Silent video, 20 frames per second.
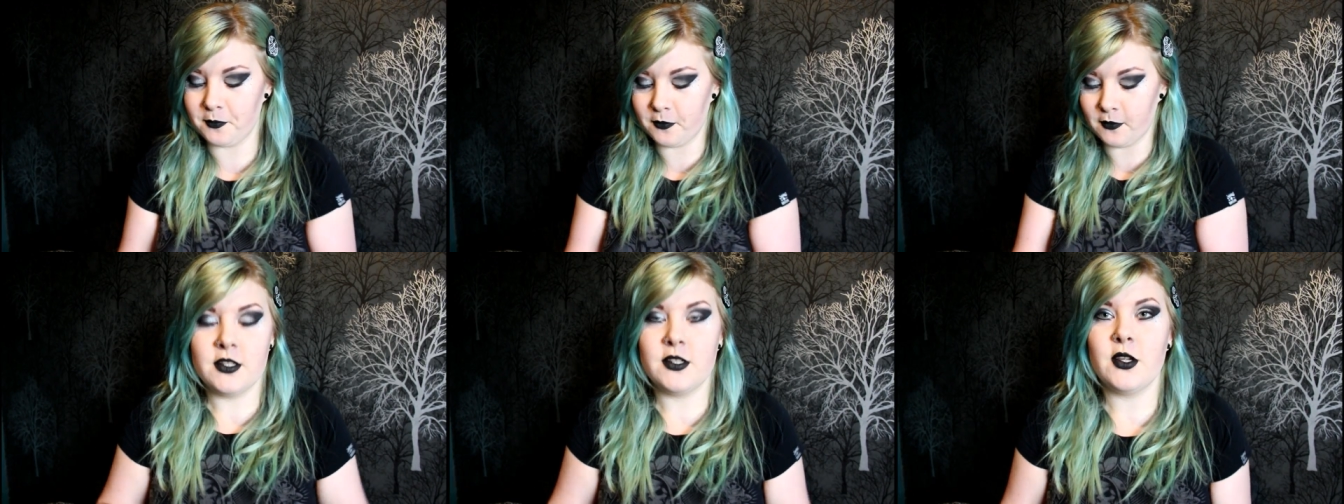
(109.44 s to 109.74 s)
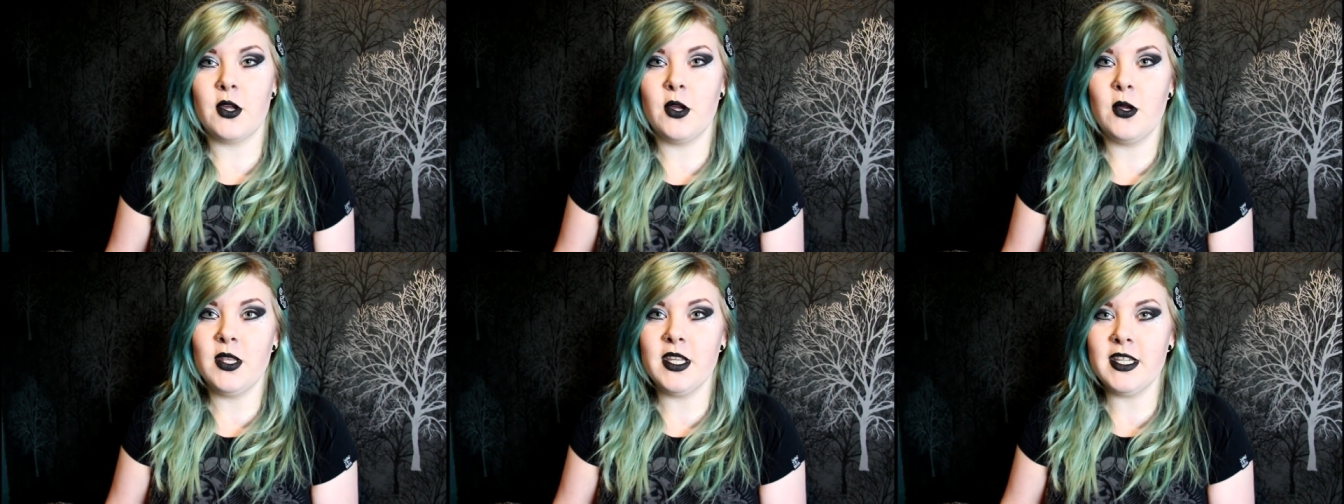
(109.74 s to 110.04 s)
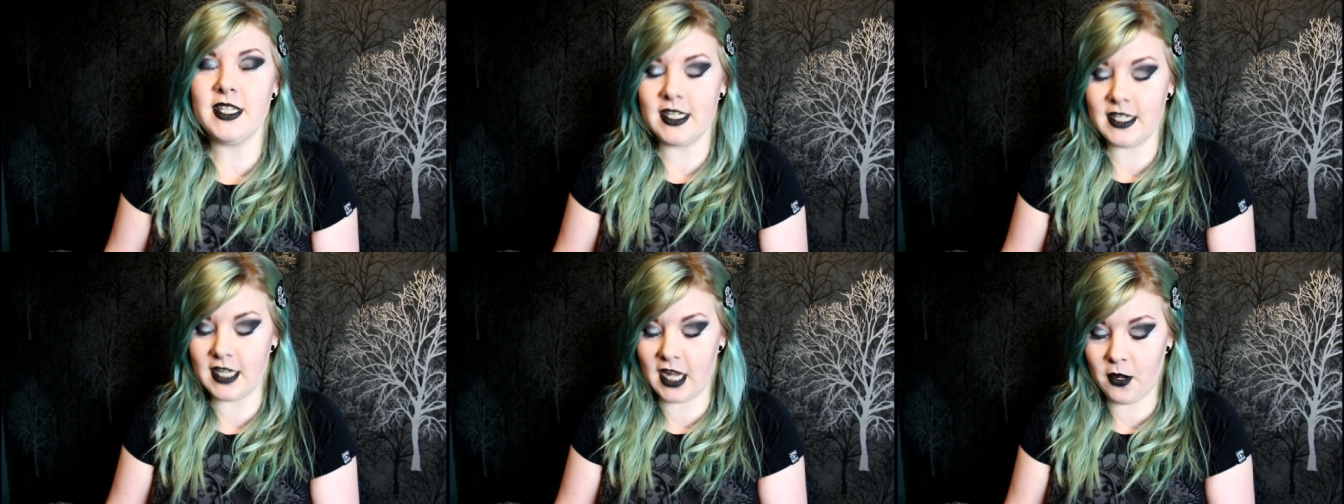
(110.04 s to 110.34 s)
So
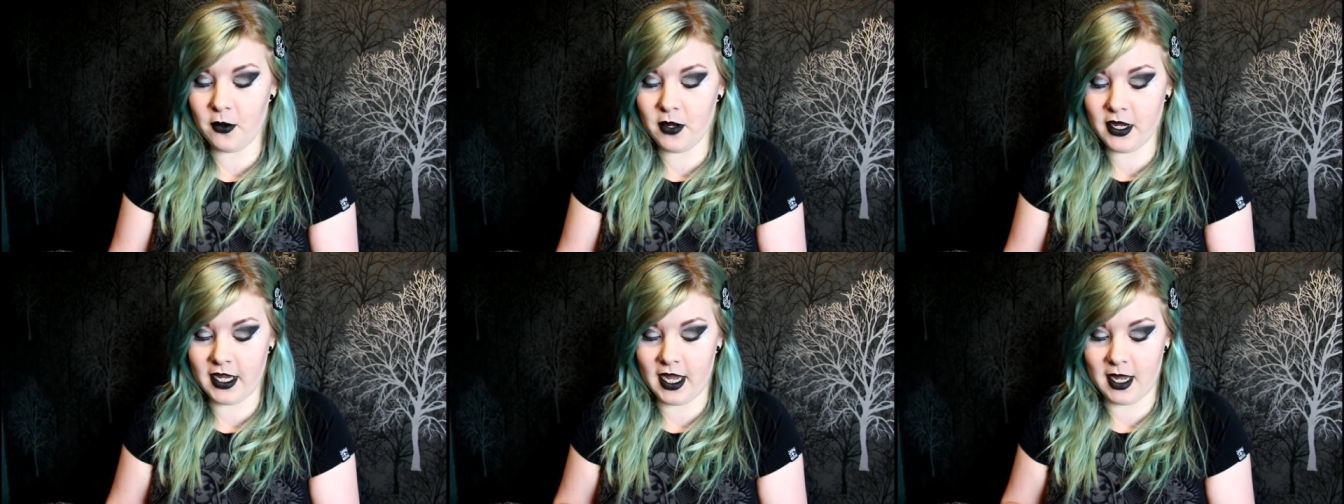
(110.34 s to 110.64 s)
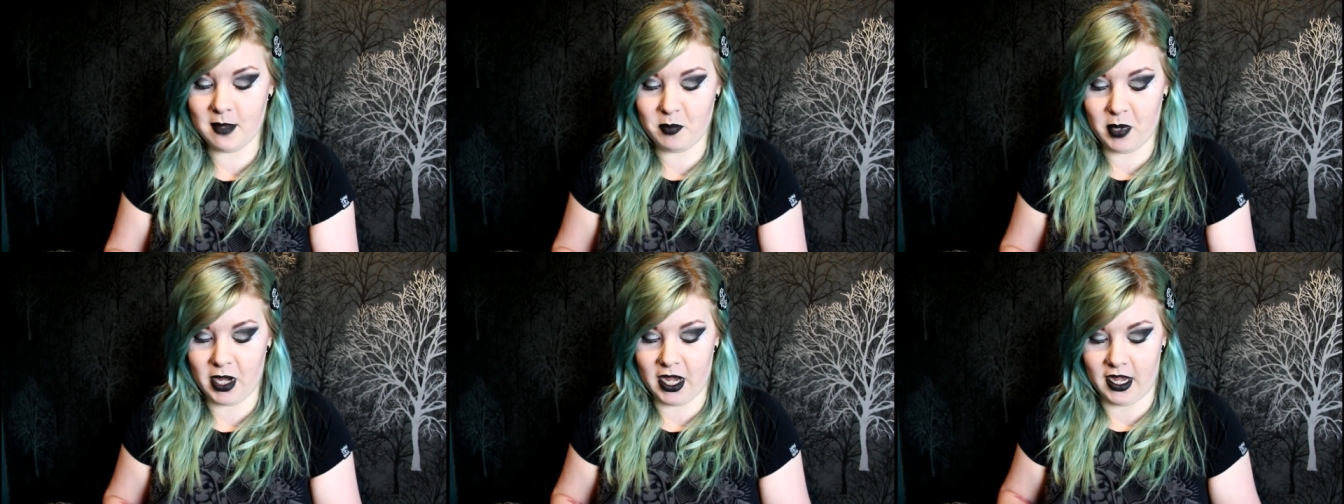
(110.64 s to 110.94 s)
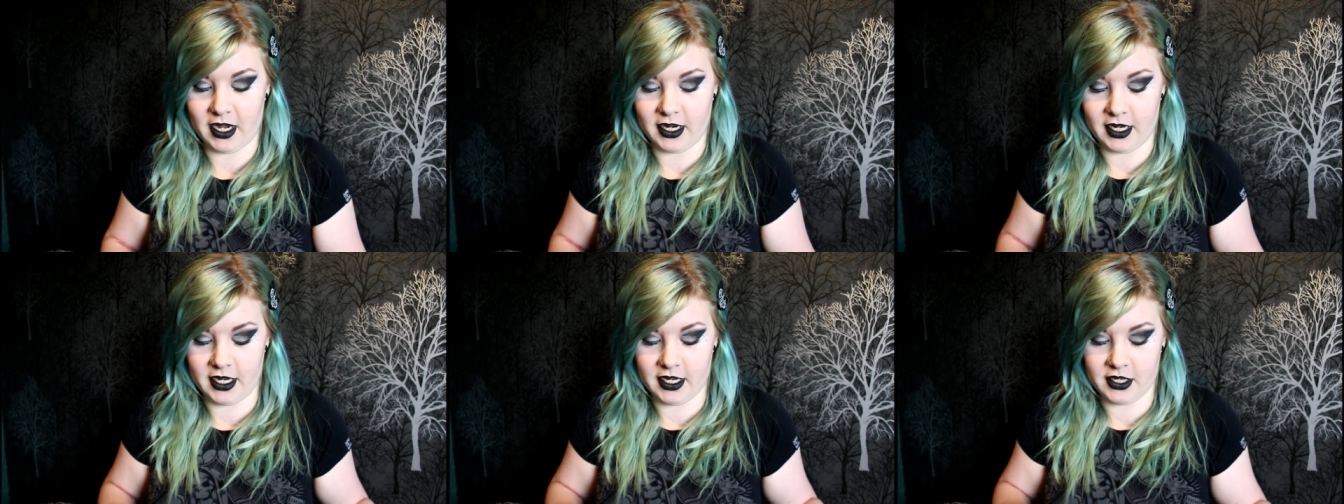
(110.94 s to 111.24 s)
this is how it came
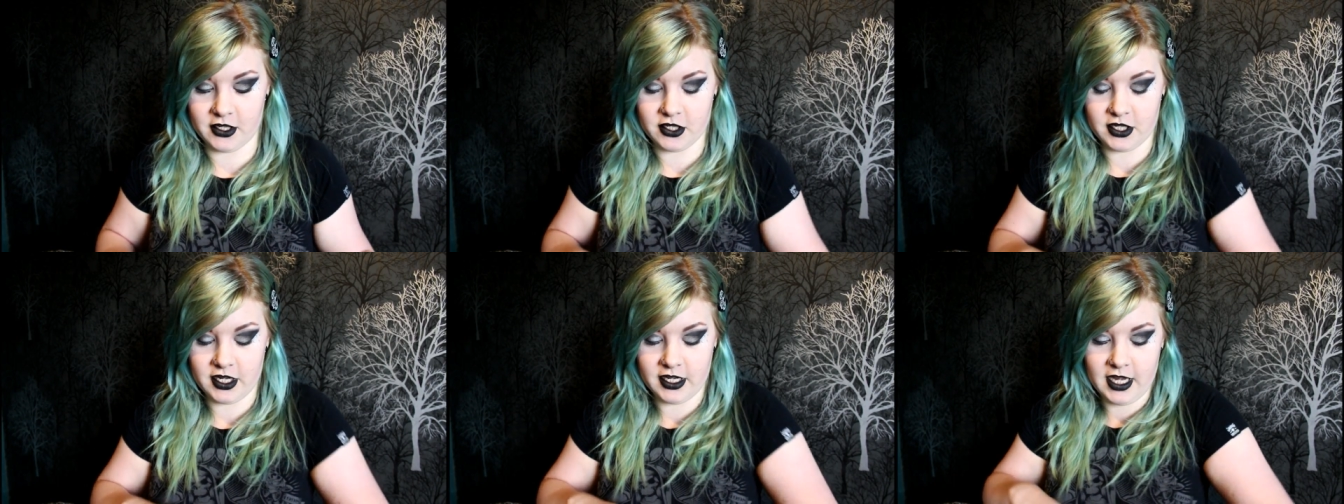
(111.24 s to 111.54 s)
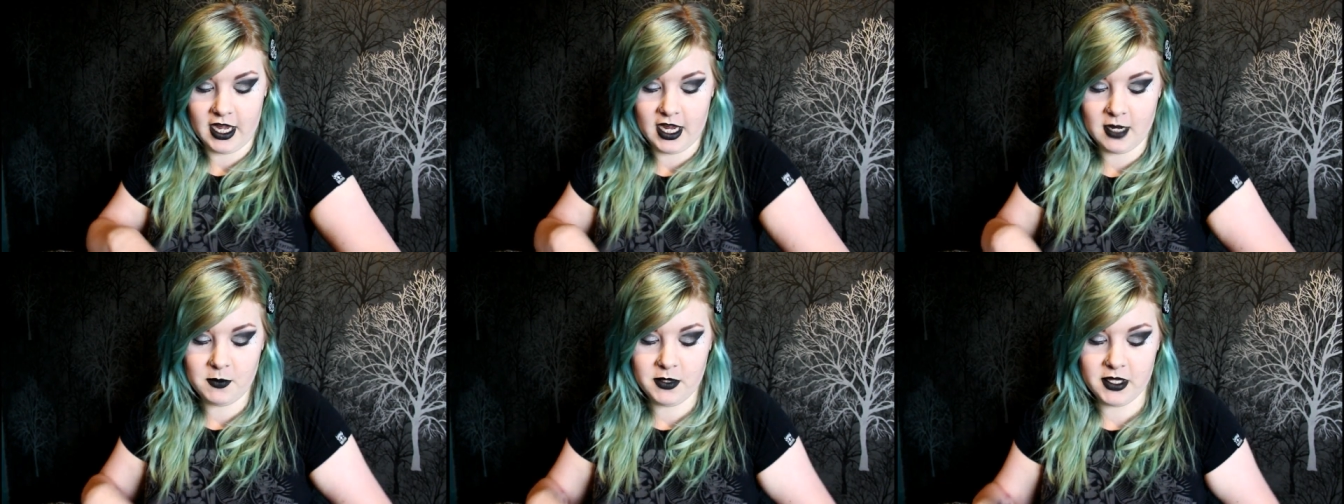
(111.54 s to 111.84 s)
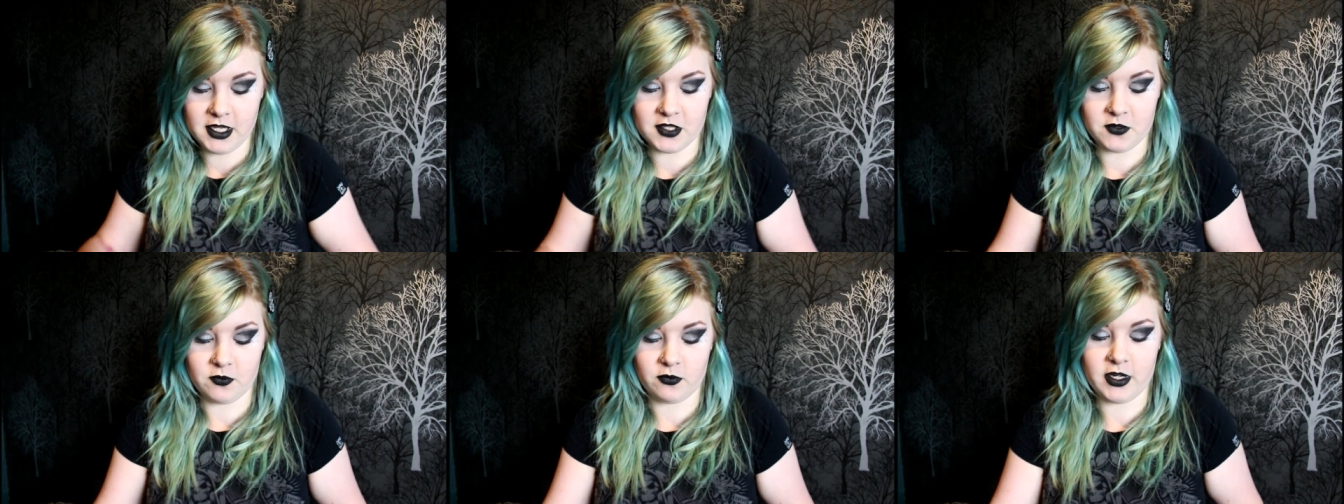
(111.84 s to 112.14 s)
packaged. It came in
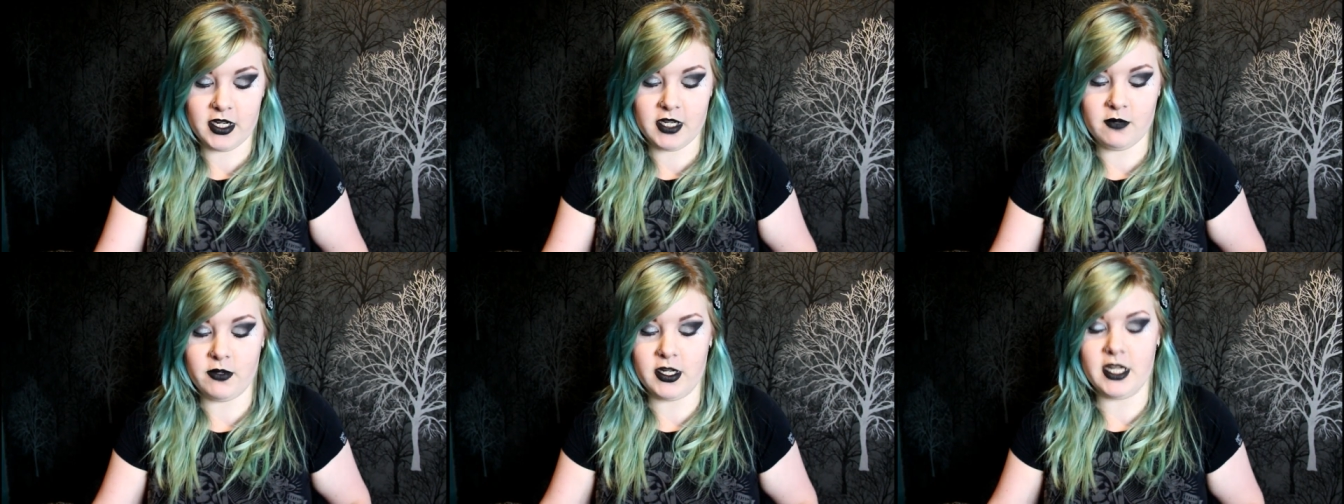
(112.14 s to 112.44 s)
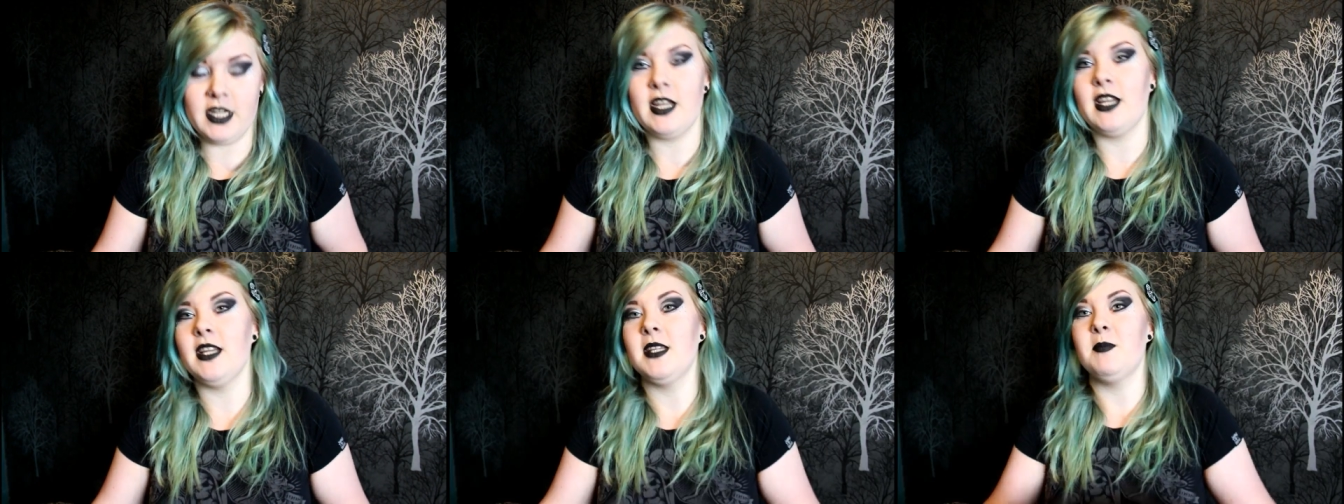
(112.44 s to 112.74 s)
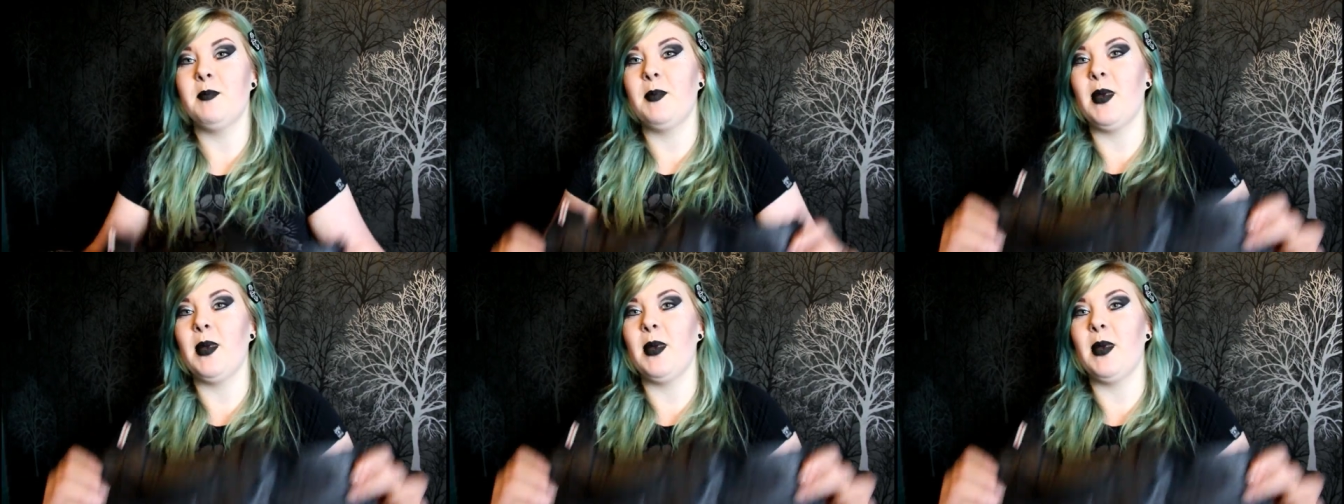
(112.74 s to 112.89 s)
this really, really nice